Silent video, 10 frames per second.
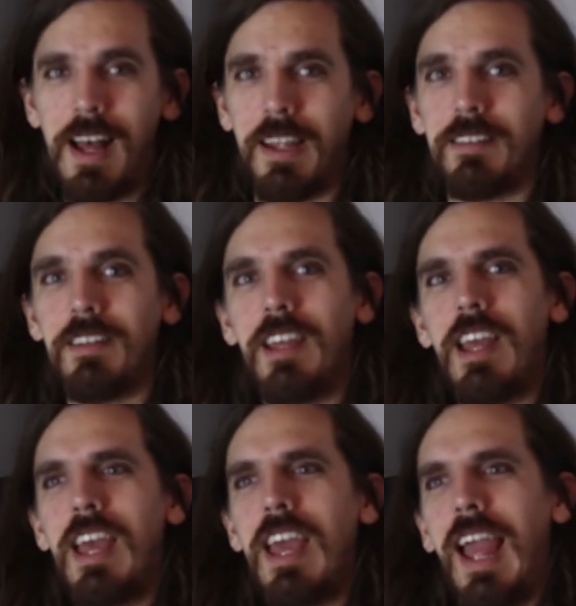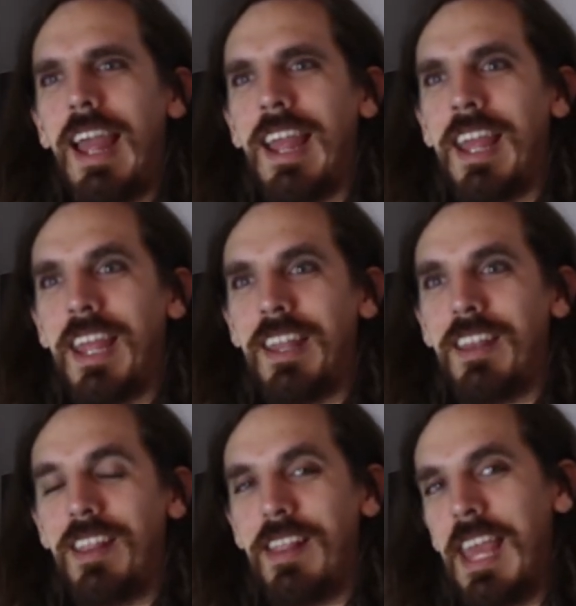behind,
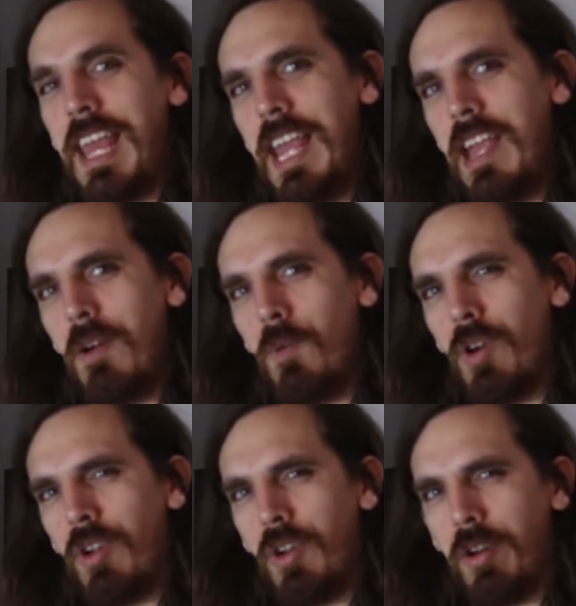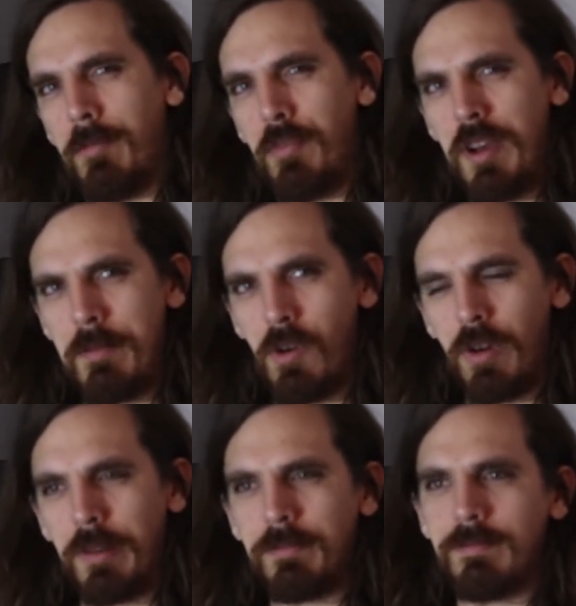and they were
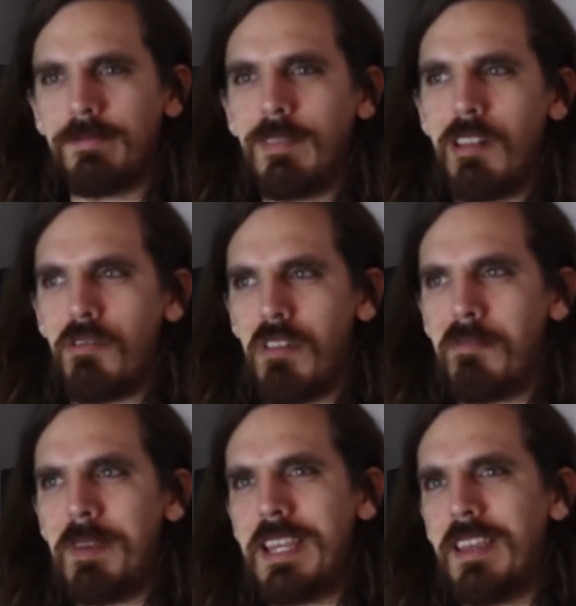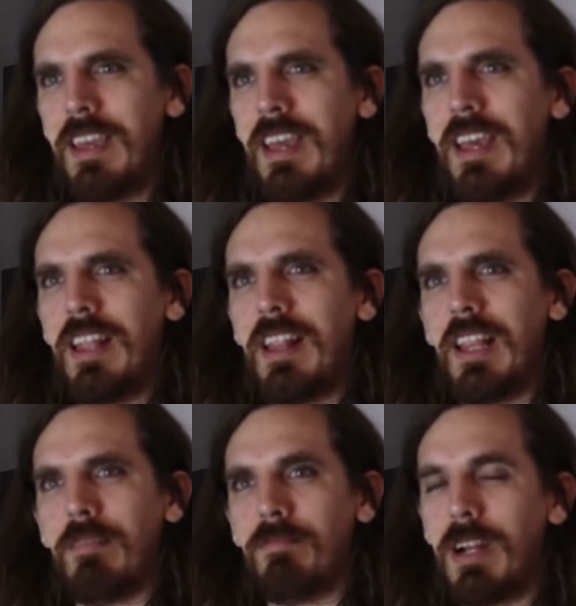preborn, so to speak,
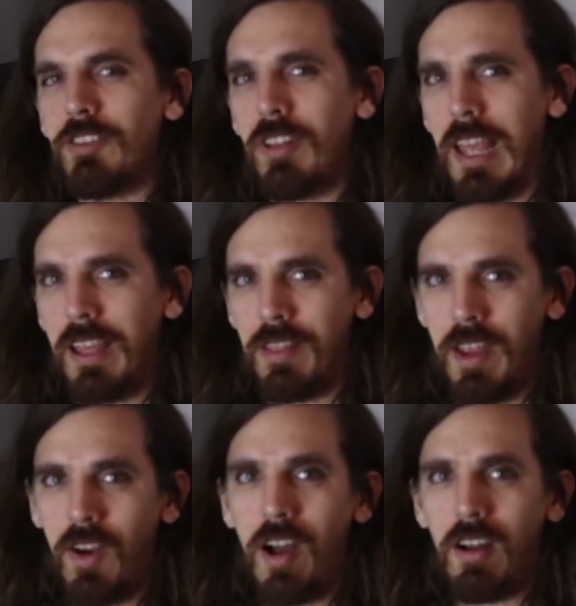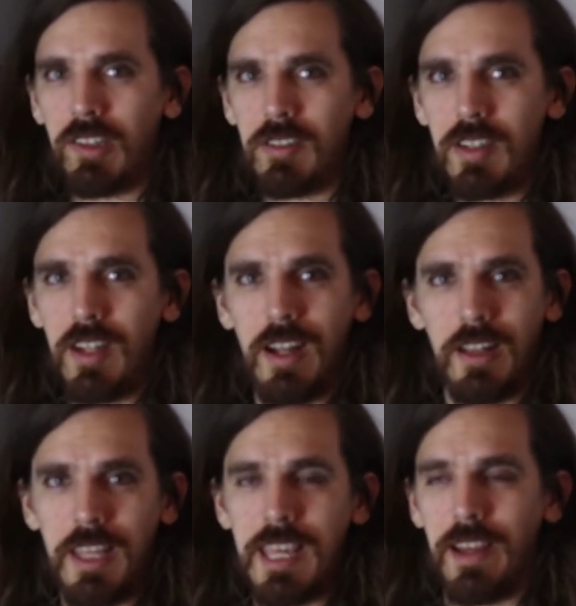much like their aunt
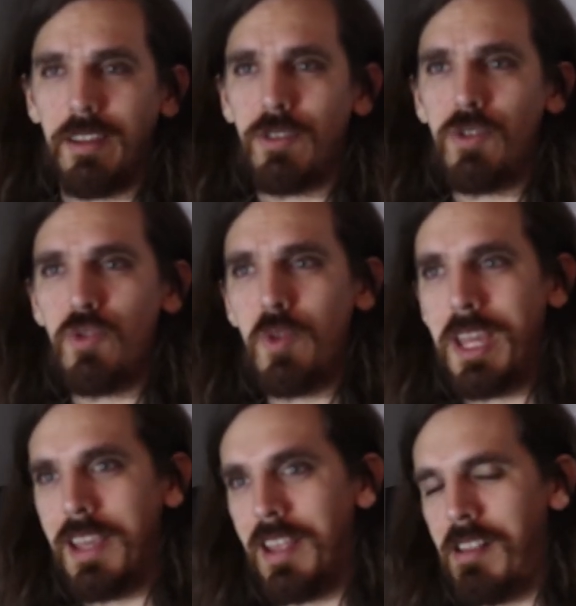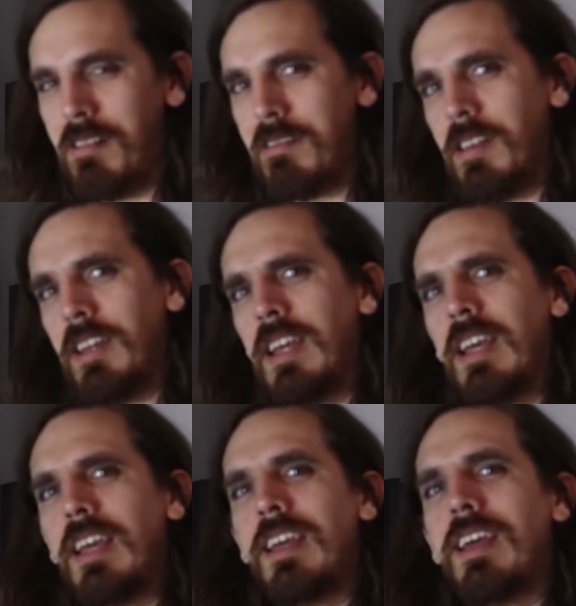Alia, who is
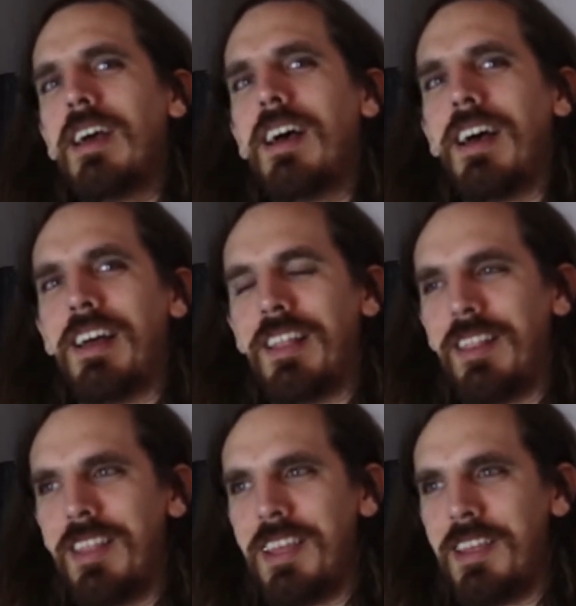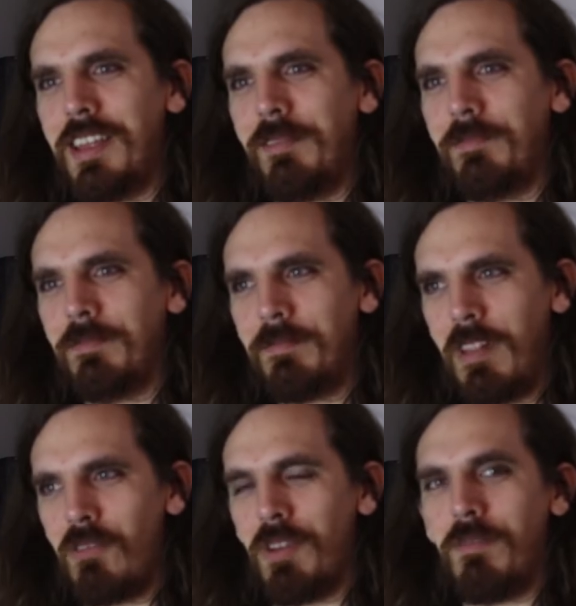the
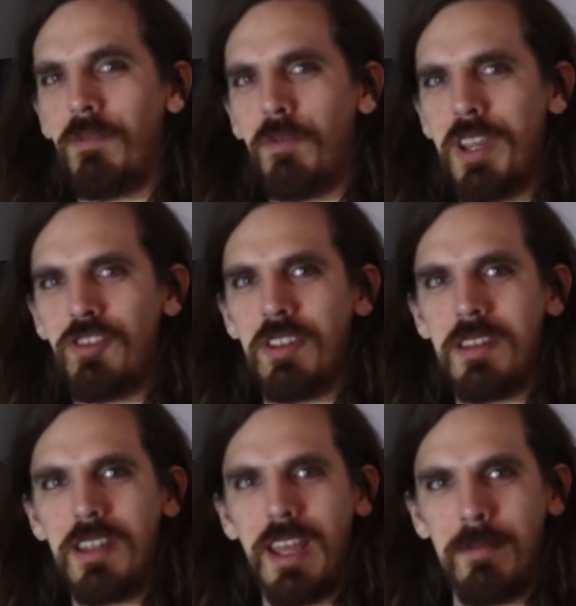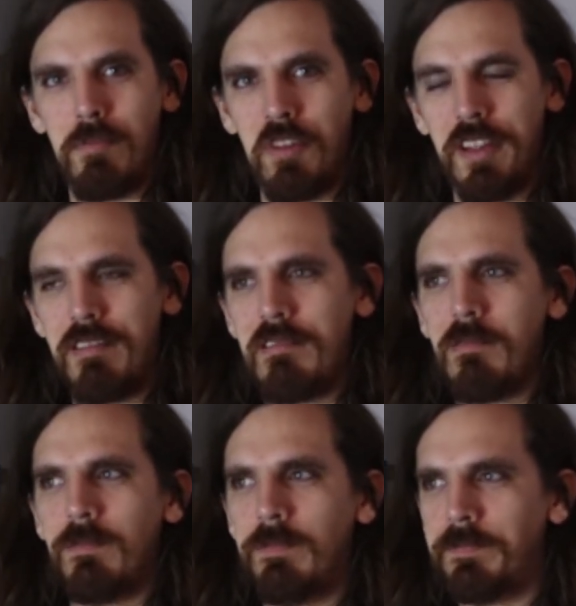sort of regent empress